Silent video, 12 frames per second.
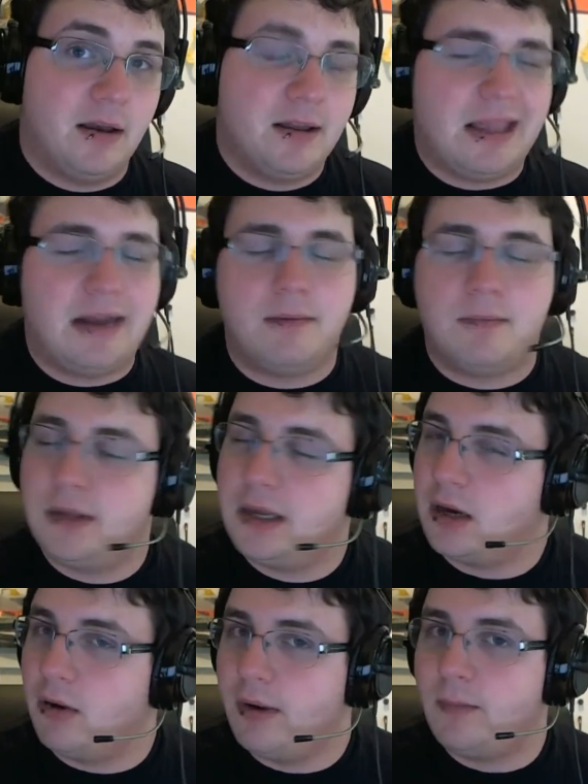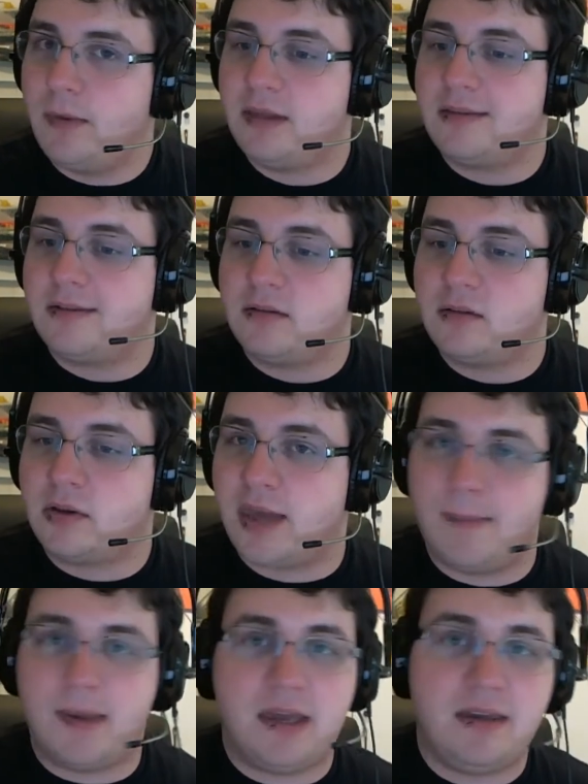They didn't really go in with
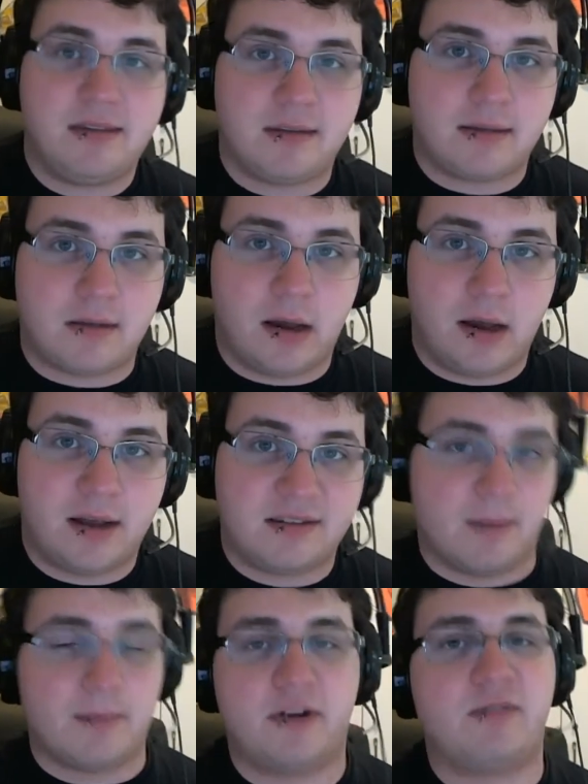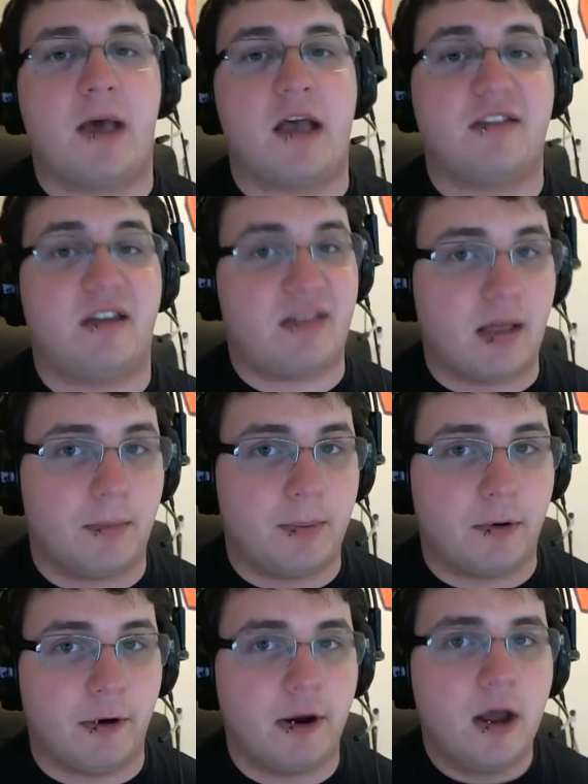gimmicky summoner spells like
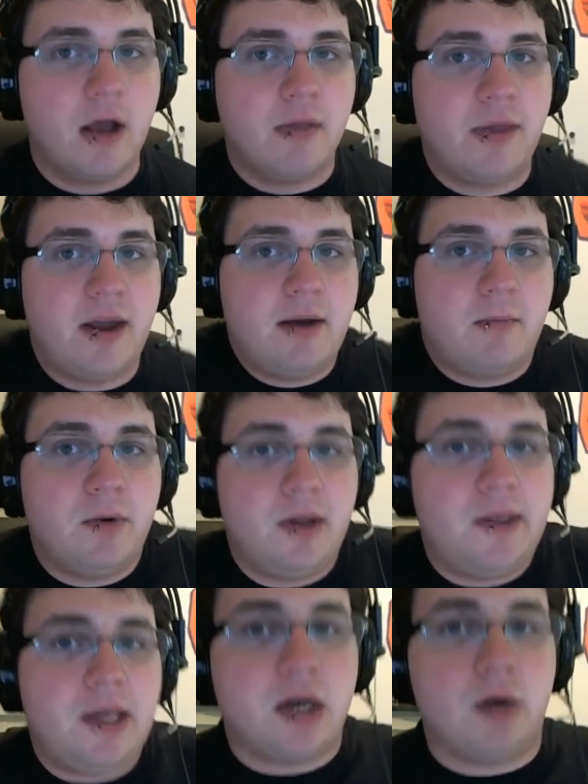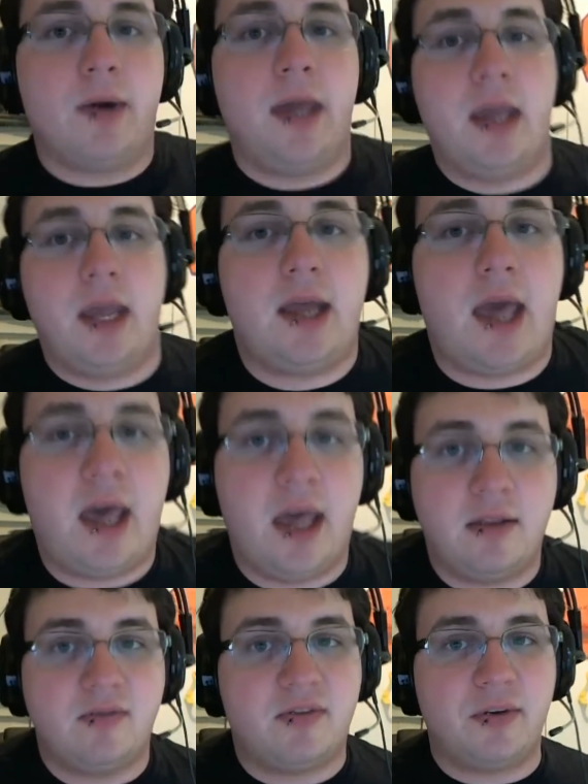teleport. They didn't really go in
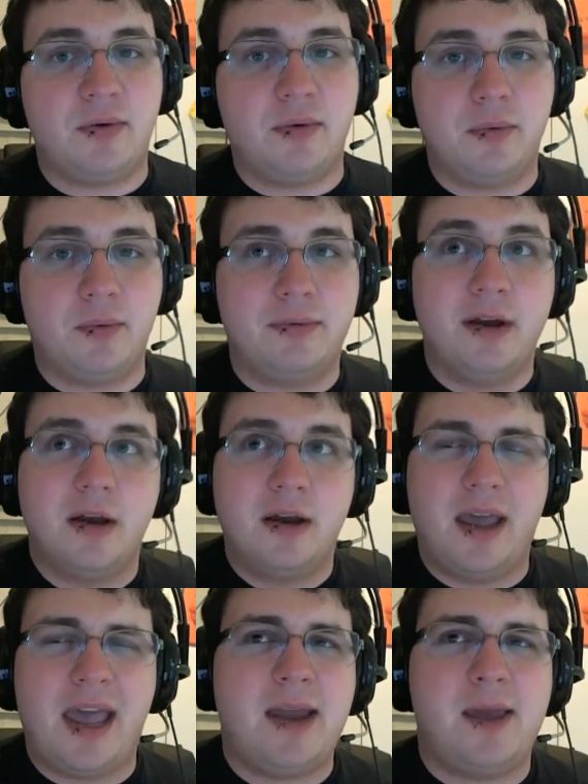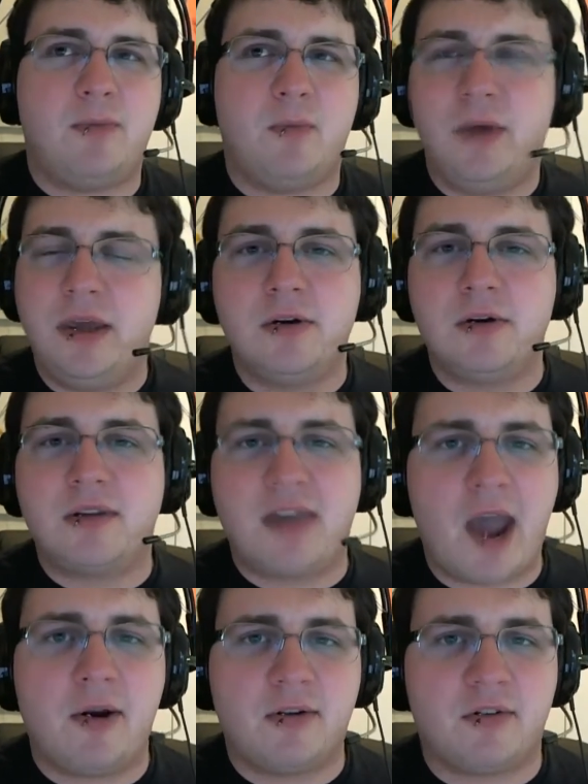and do any weird
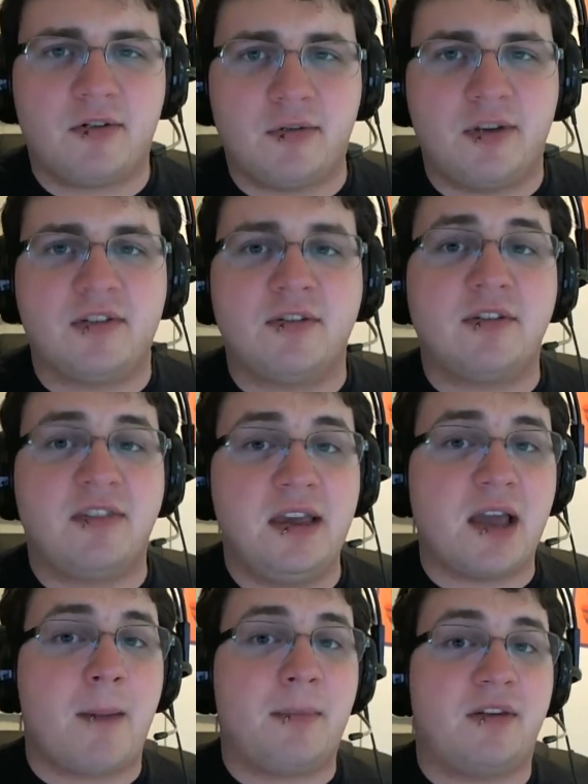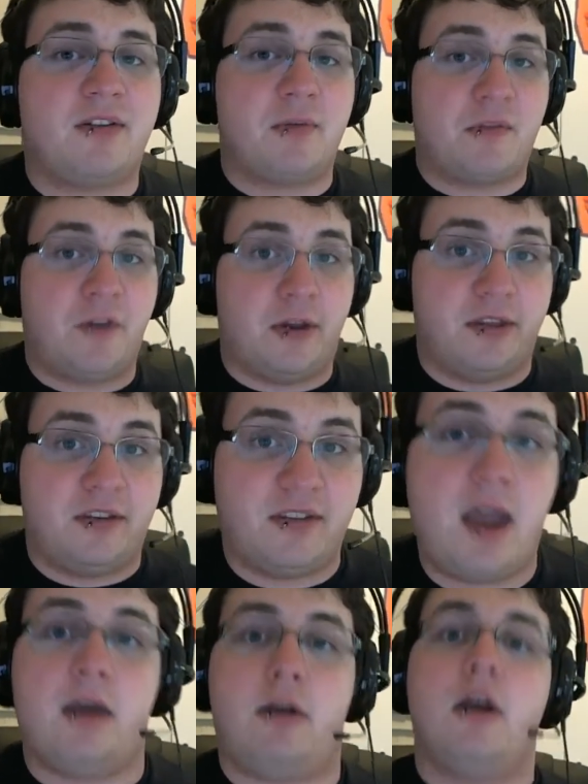character choices. Their team compositions were fairly
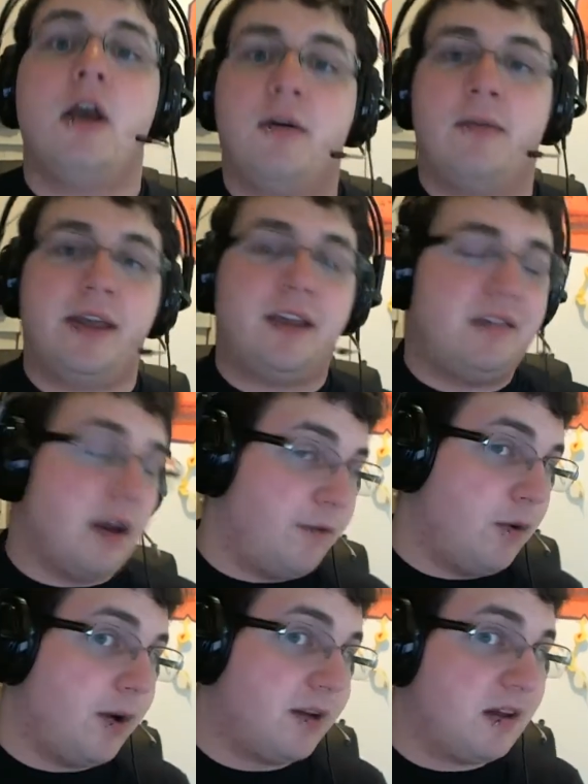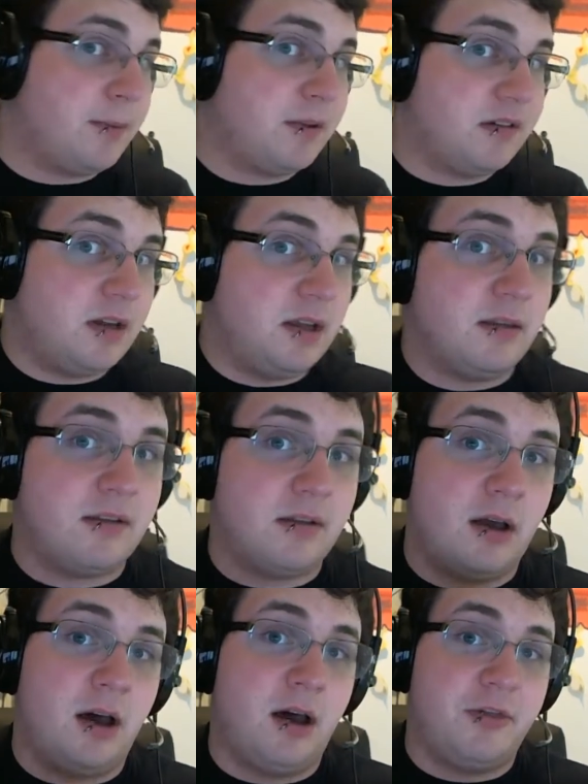standard. Like I said, if you watch episode
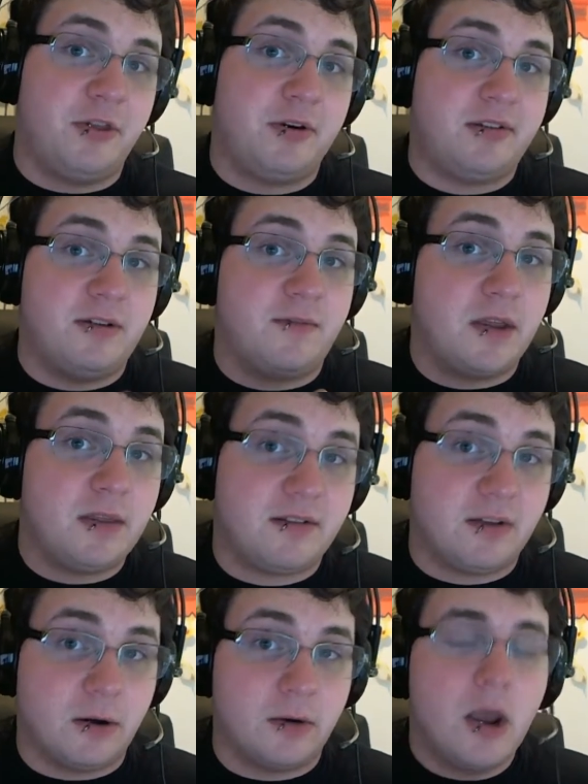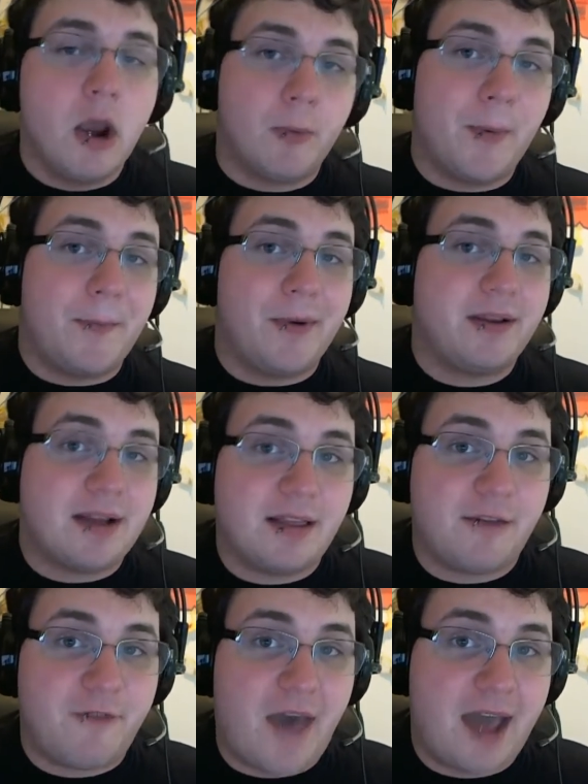32 of In the Zone, we would break down the
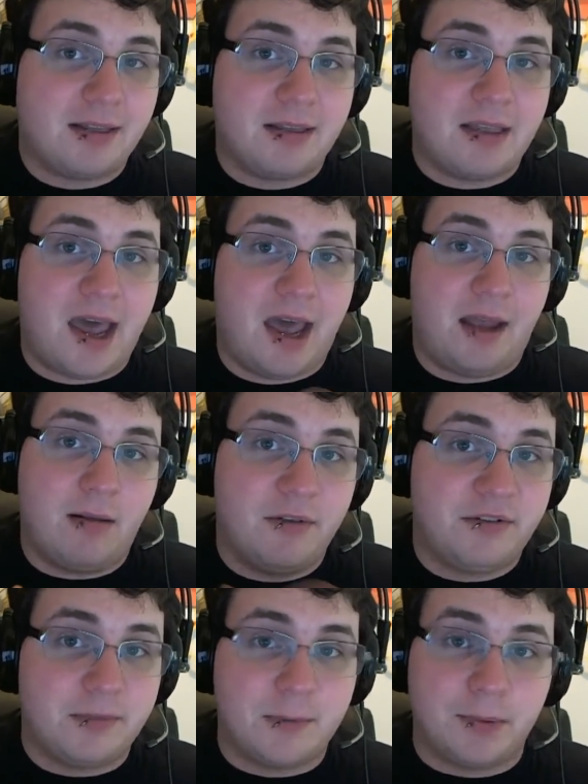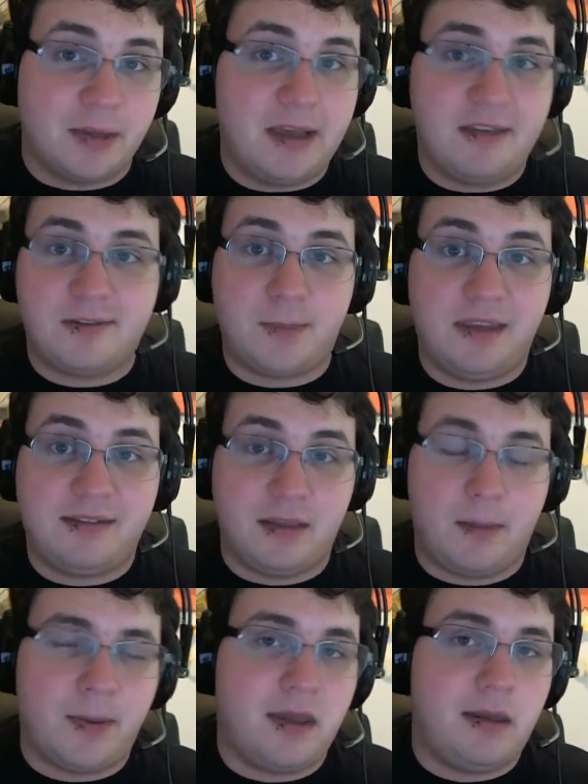fact that Azubu Blaze is basically
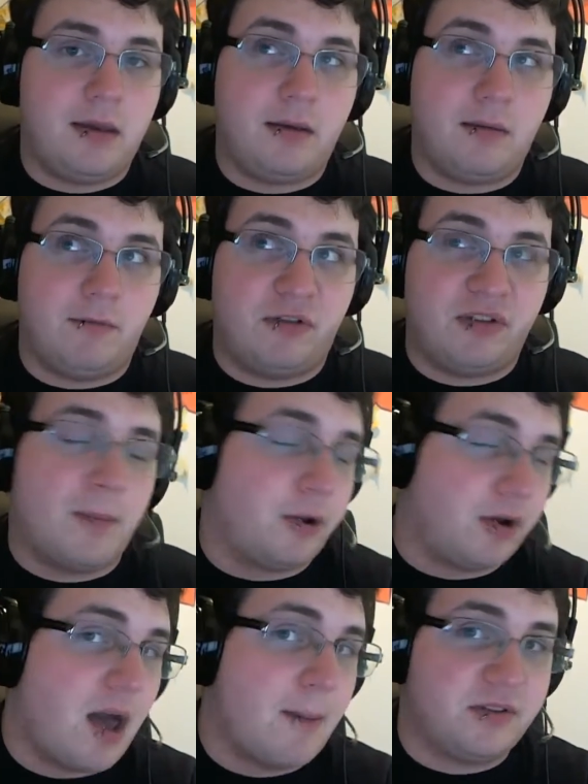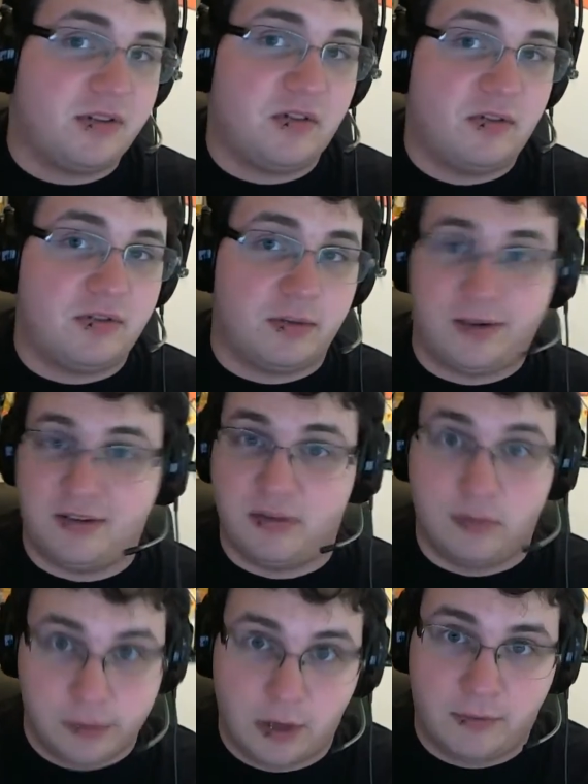picking similar compositions to the rest of
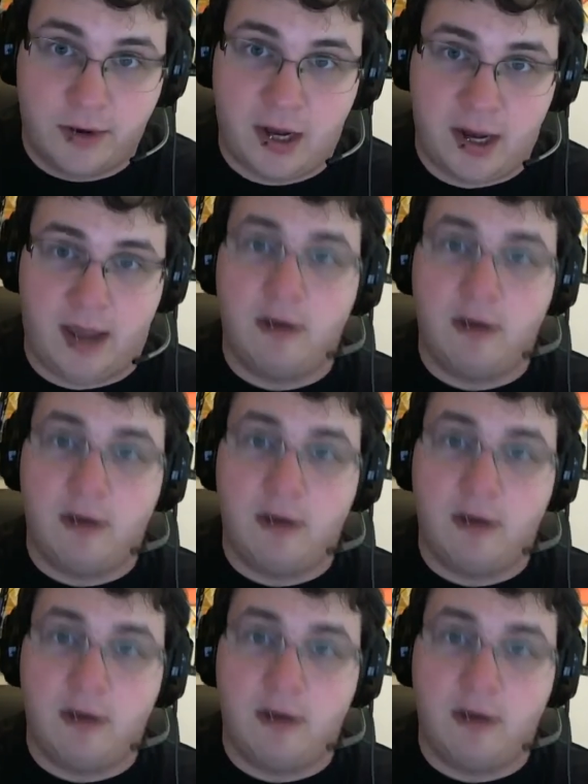the world right now.